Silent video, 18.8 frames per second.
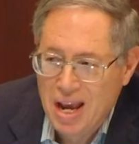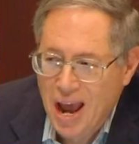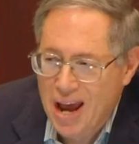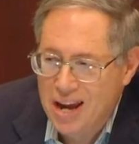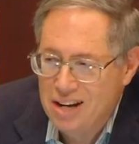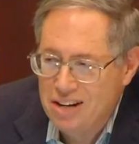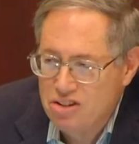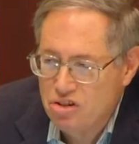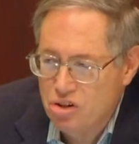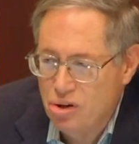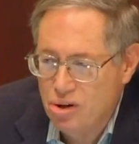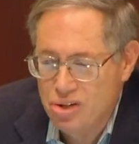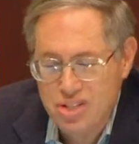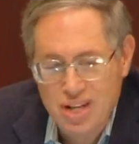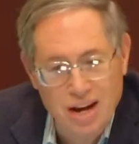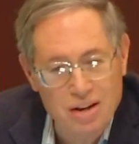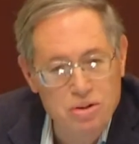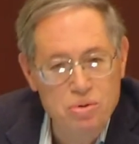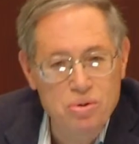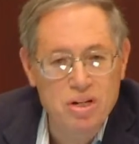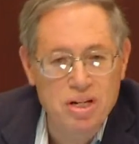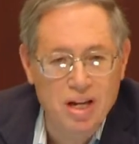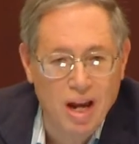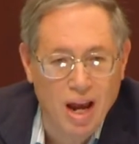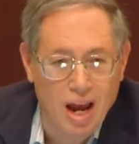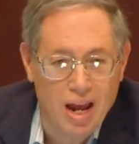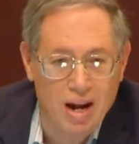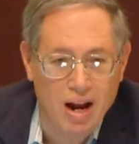And it turns out you
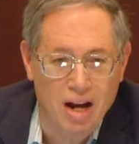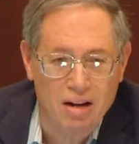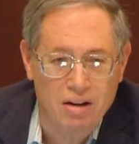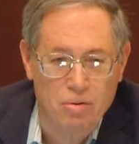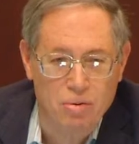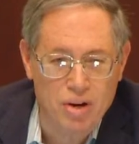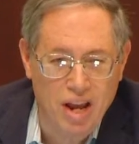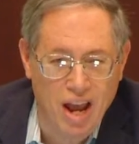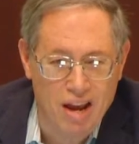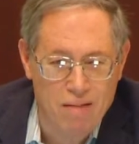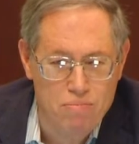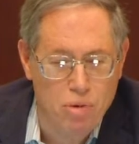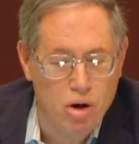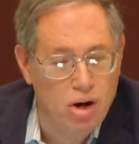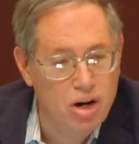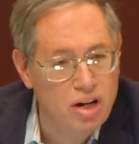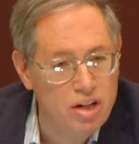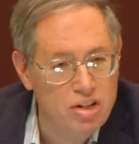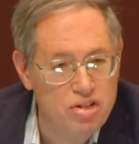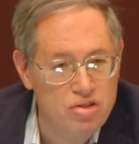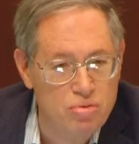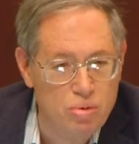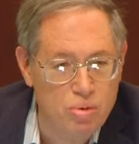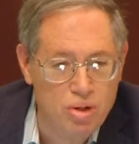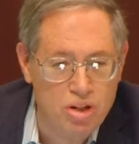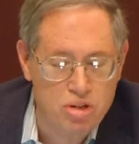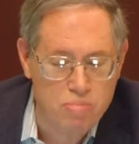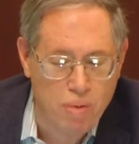cannot create markets
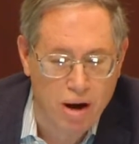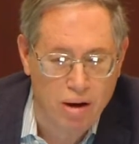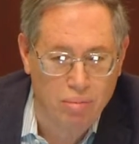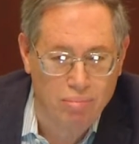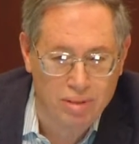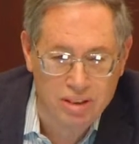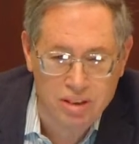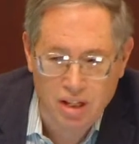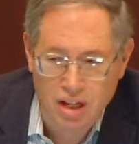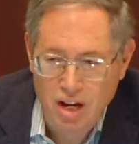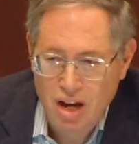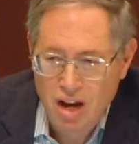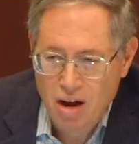through experiments